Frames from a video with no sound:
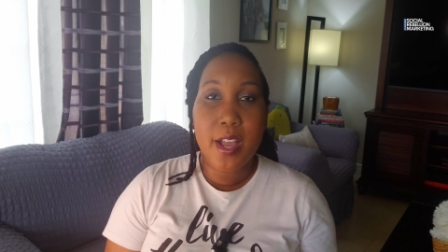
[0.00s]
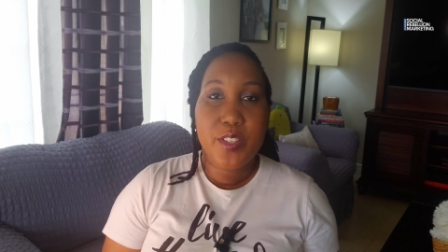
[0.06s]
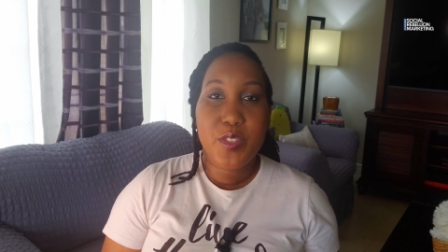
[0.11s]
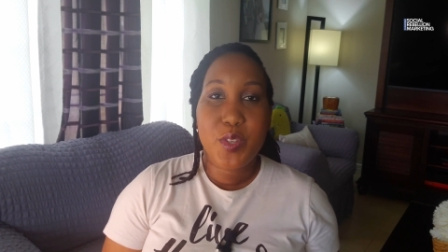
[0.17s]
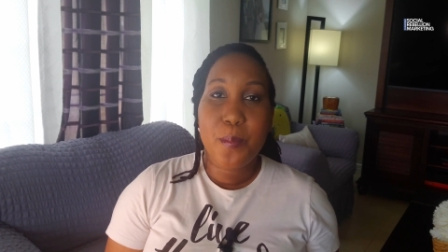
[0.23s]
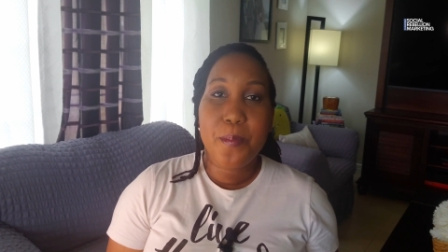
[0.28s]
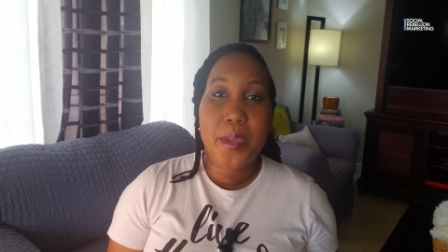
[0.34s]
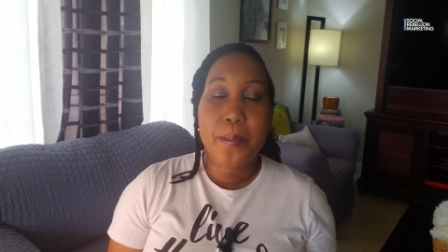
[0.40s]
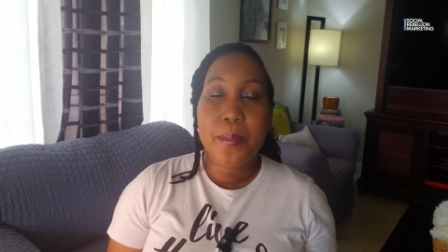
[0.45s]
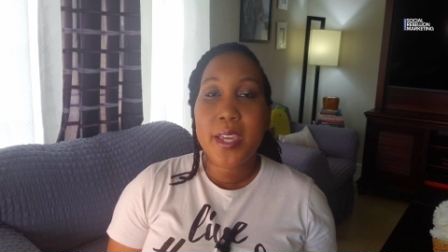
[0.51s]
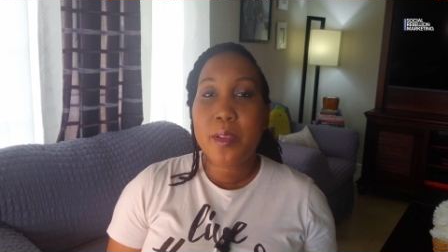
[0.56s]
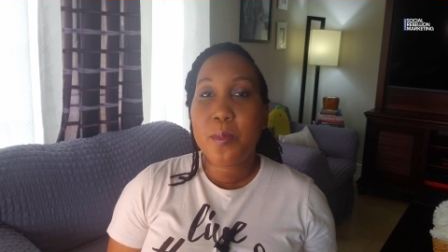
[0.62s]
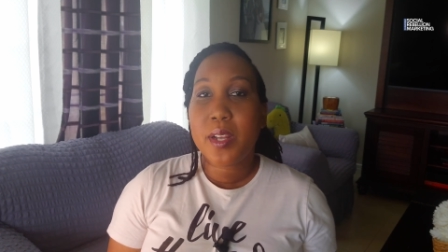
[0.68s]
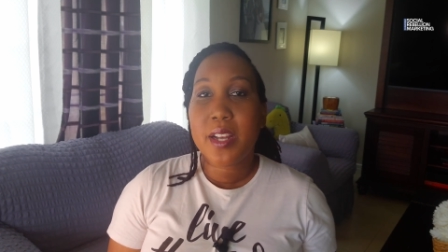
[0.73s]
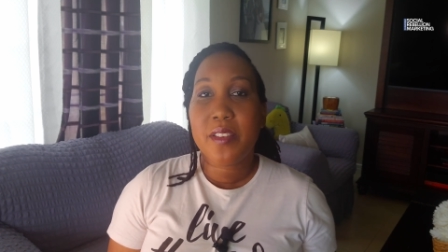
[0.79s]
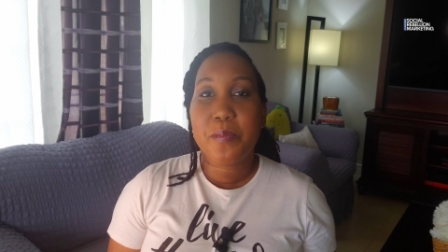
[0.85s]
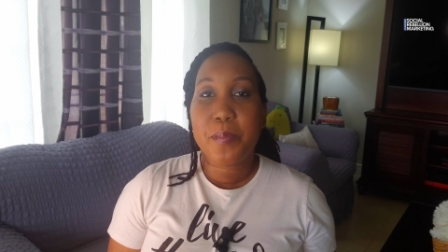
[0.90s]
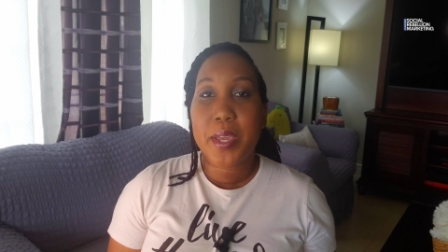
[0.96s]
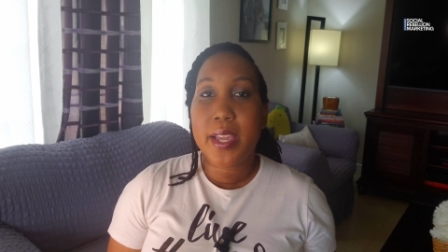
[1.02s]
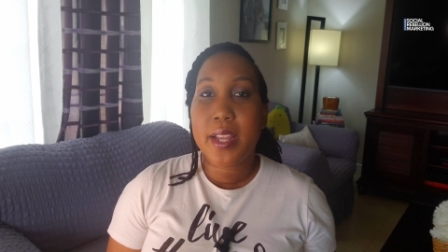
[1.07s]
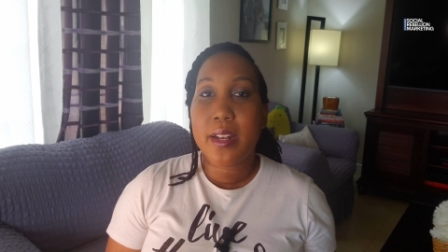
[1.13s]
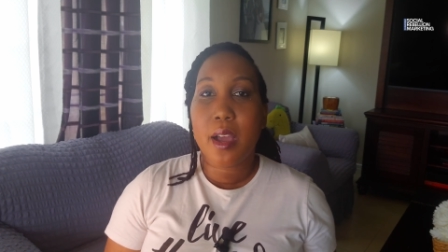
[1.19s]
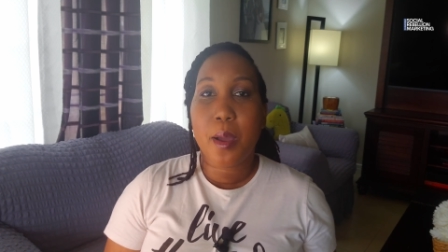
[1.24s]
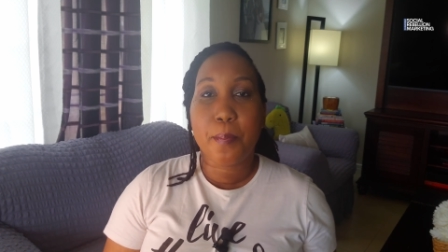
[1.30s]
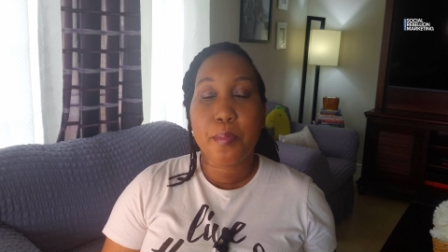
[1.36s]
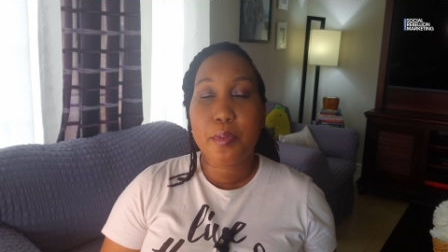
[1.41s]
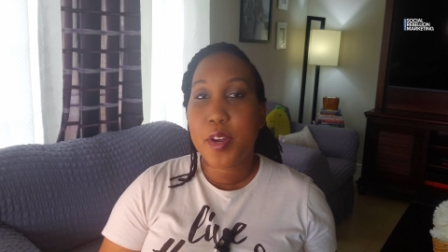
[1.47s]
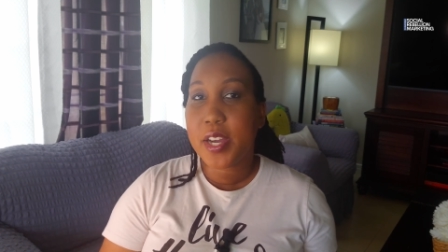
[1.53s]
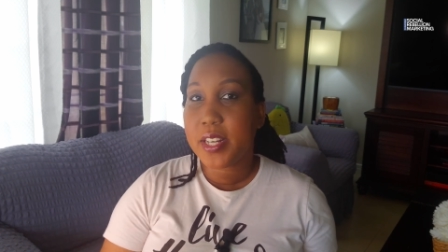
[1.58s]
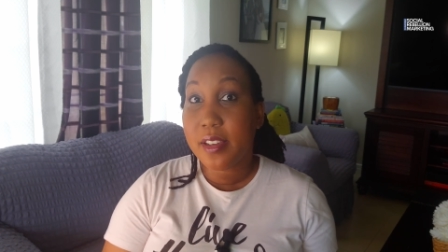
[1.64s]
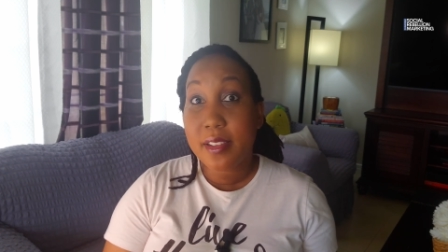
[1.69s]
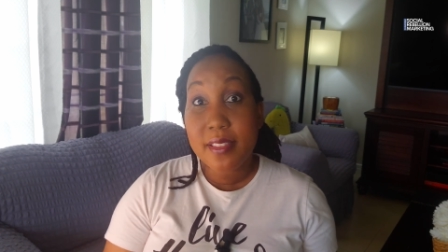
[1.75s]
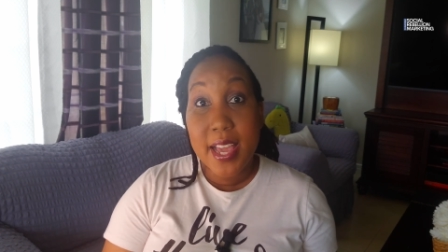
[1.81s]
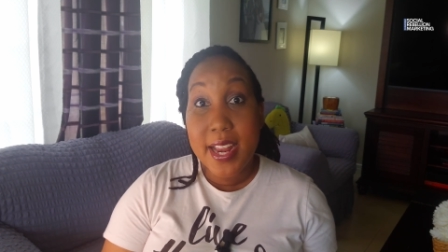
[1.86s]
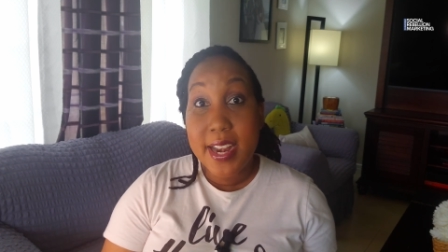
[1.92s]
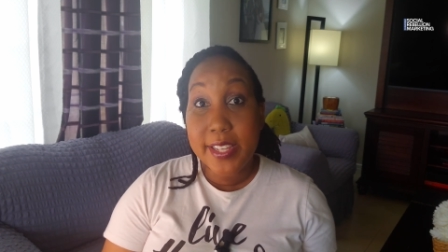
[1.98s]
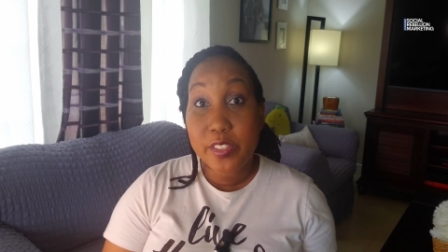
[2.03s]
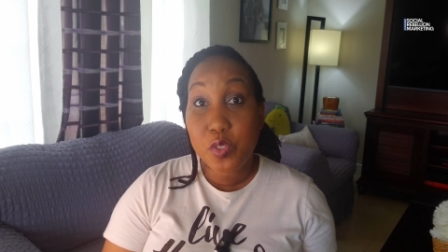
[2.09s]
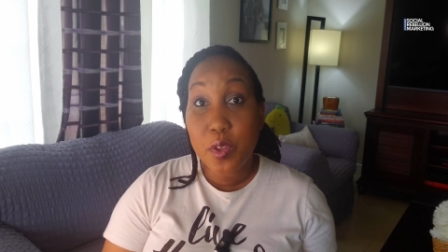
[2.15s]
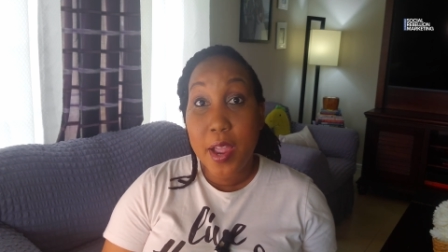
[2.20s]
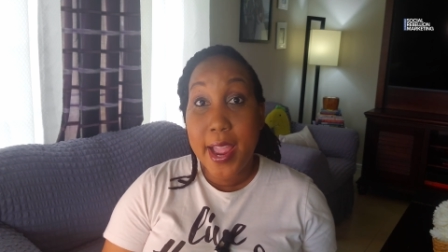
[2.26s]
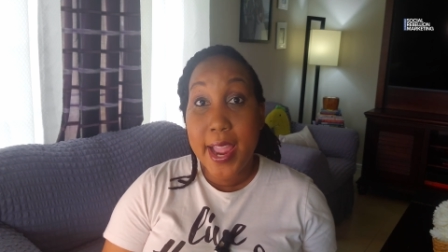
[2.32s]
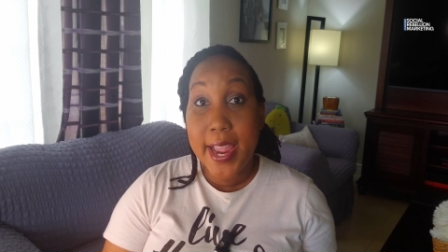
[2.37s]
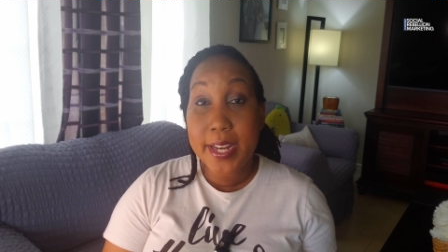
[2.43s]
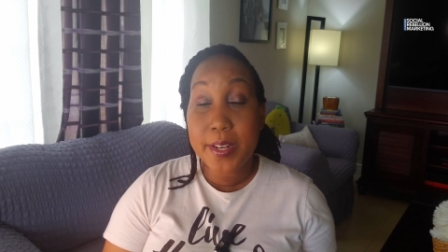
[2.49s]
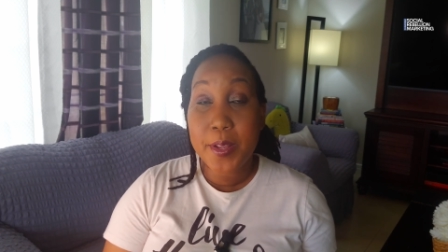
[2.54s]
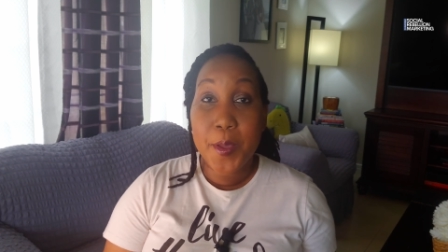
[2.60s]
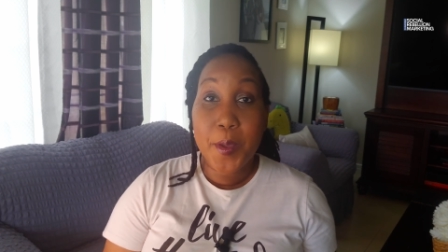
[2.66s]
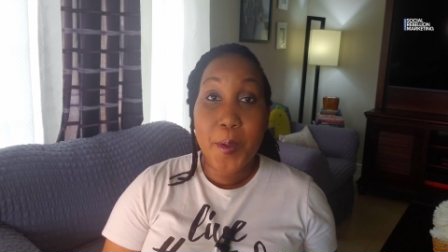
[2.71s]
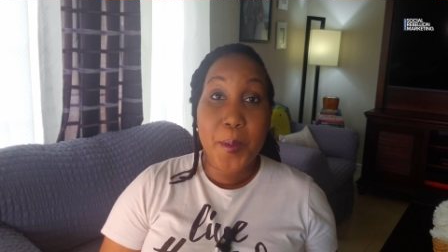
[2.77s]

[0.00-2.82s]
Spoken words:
So maybe it would have been a product that they tried,